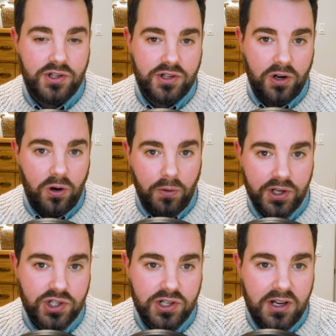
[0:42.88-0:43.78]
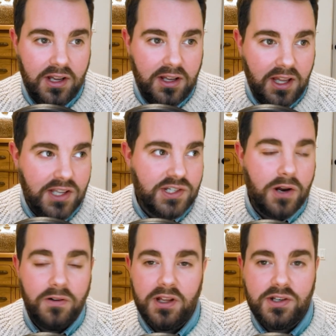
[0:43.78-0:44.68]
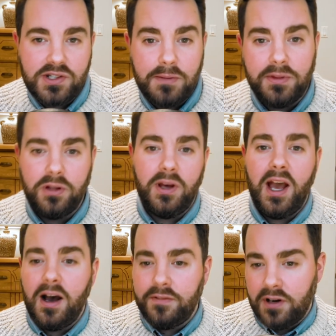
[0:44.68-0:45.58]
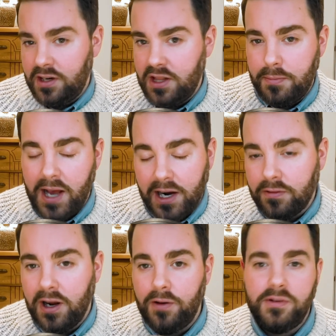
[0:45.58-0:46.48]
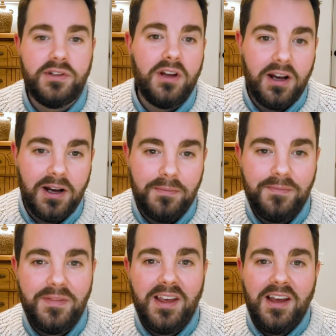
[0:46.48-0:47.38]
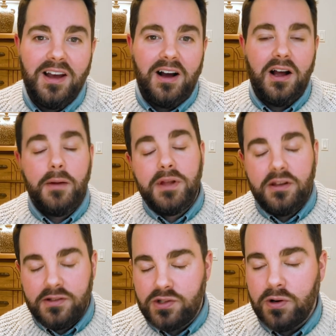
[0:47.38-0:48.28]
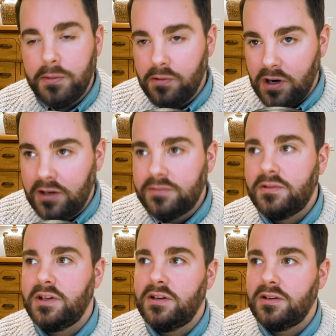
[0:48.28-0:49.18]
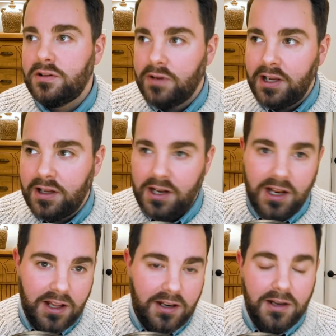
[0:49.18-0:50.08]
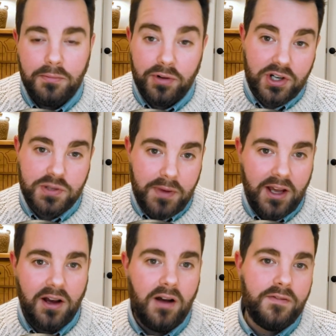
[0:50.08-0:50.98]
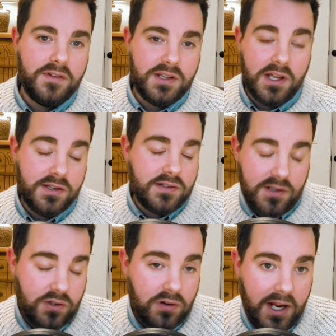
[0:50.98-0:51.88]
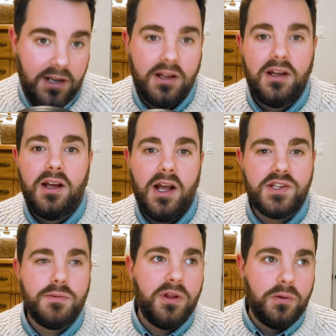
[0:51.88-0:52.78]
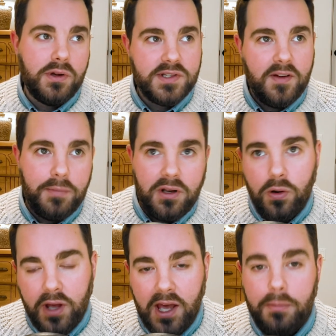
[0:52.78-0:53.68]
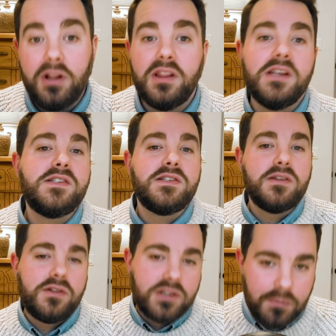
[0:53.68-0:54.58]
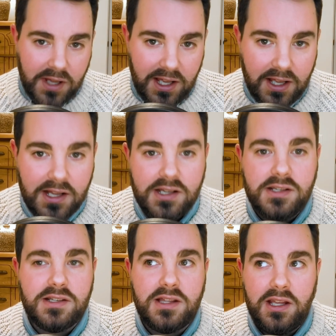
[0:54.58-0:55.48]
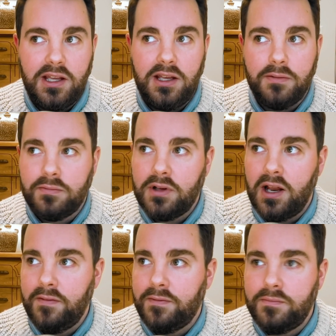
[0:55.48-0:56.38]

show, which is generally just something you have on in the background. I mean, don't get me wrong, the Great Canadian and British Bake Off is great, and some other ones have been okay, but this to me is the kind of